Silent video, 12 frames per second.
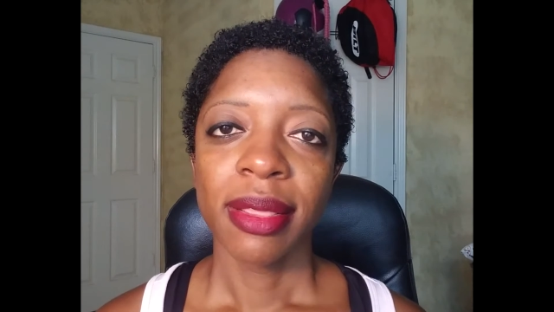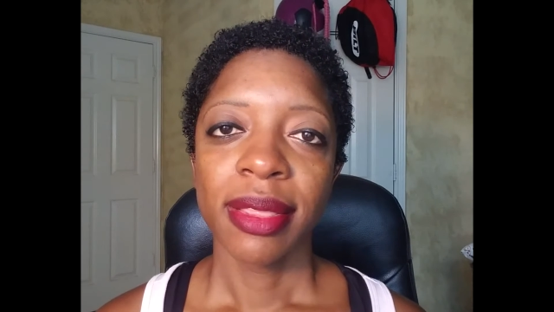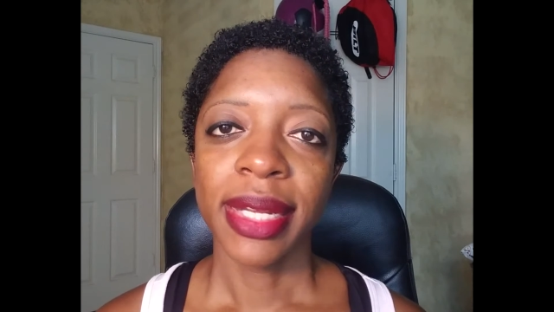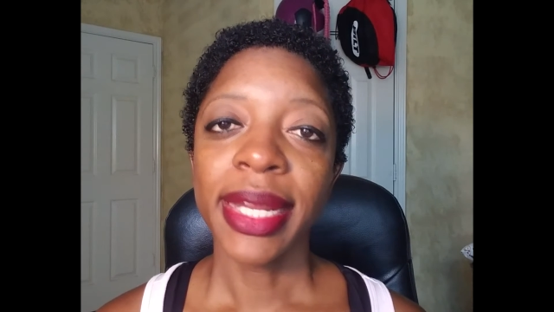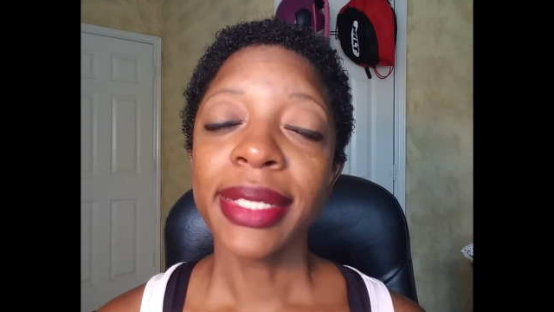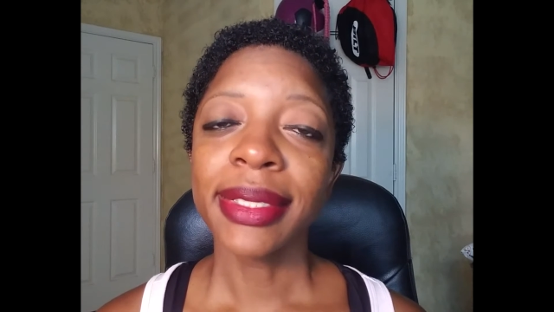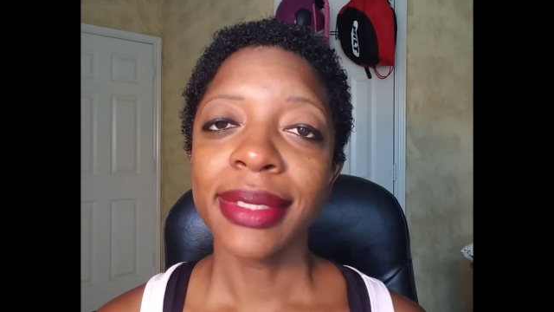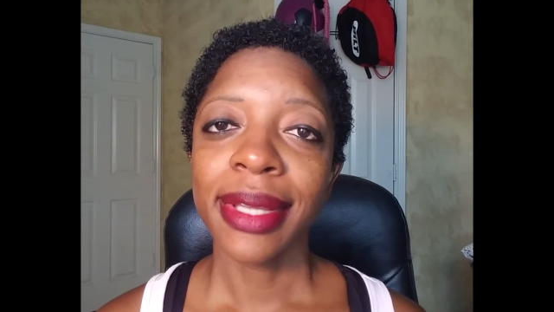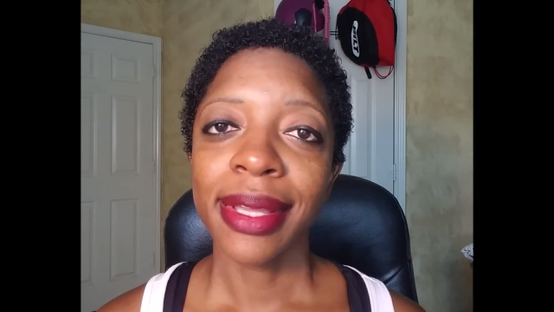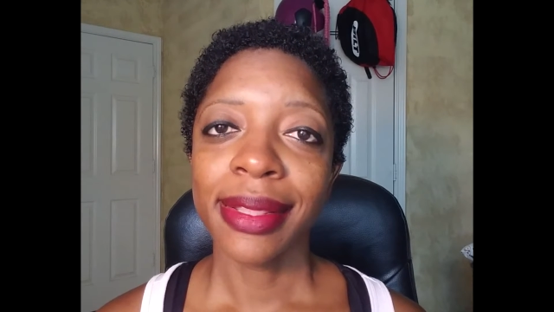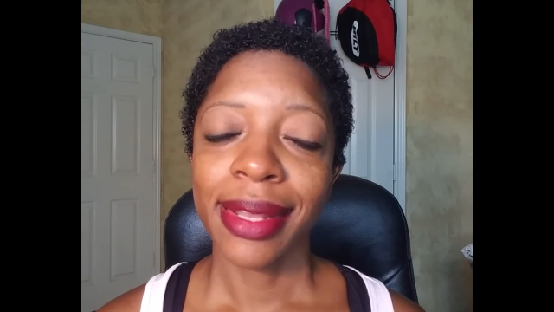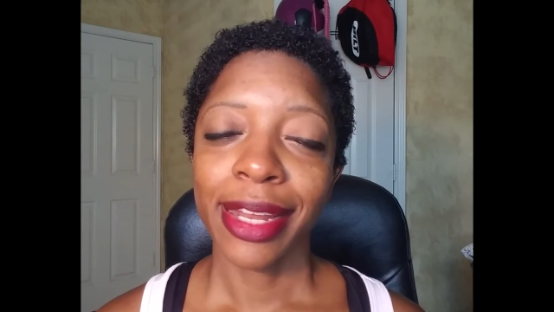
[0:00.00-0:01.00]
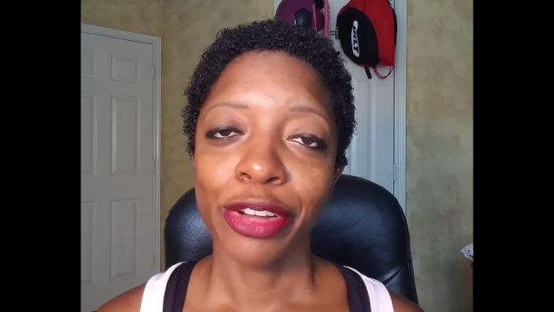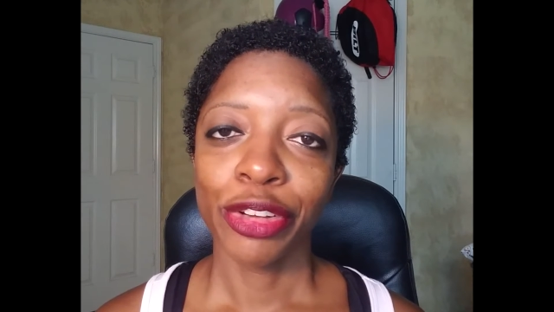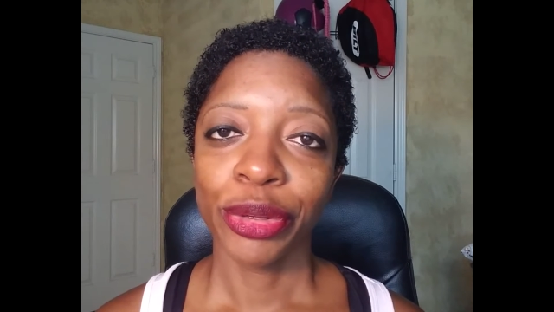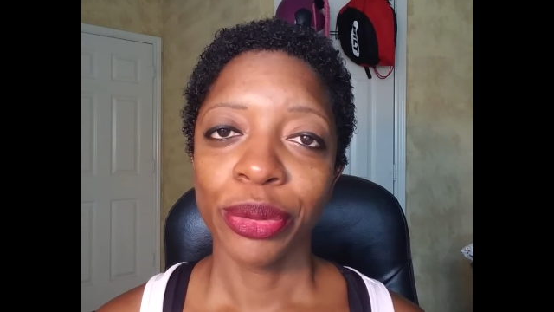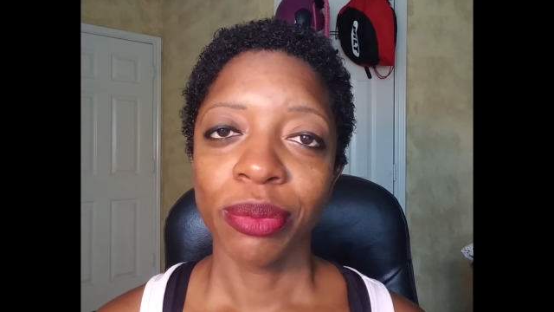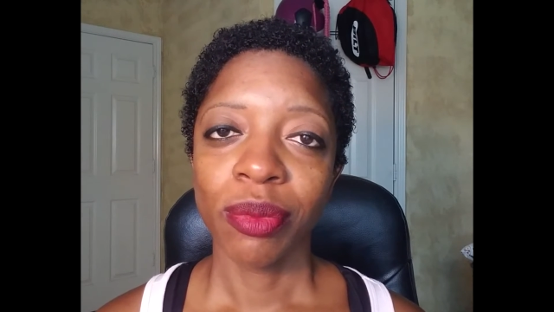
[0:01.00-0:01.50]
The next thing that I
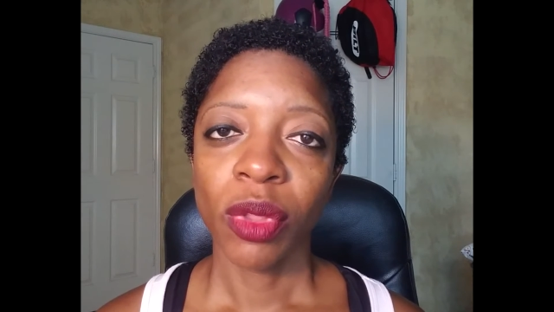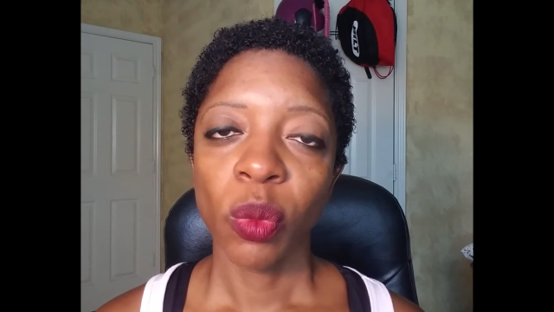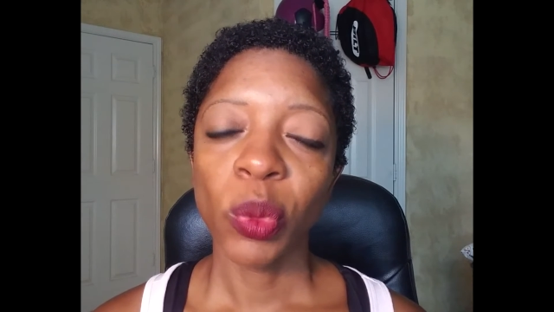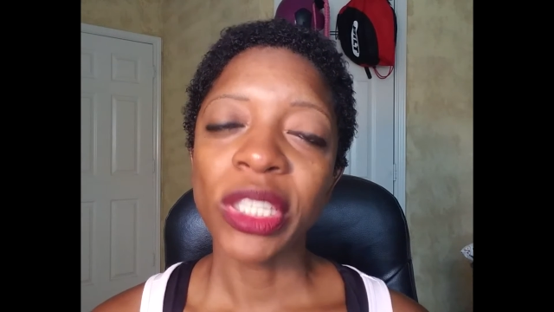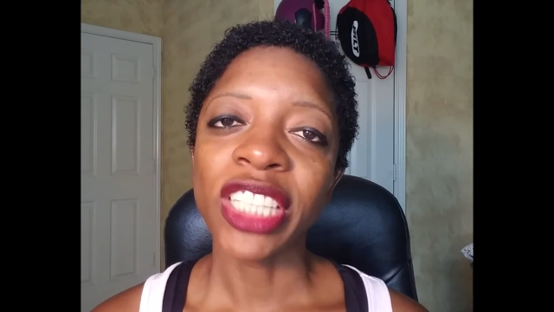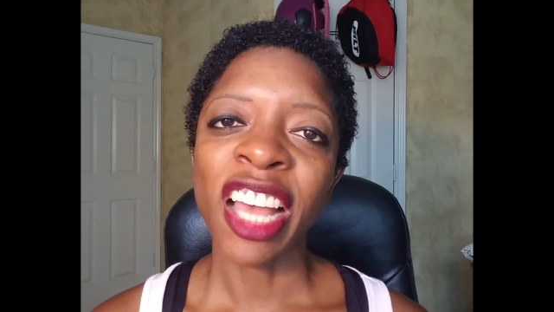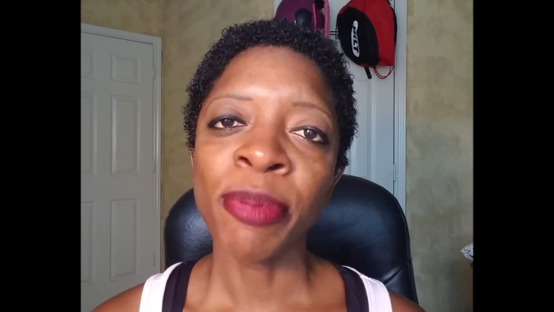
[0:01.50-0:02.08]
do, which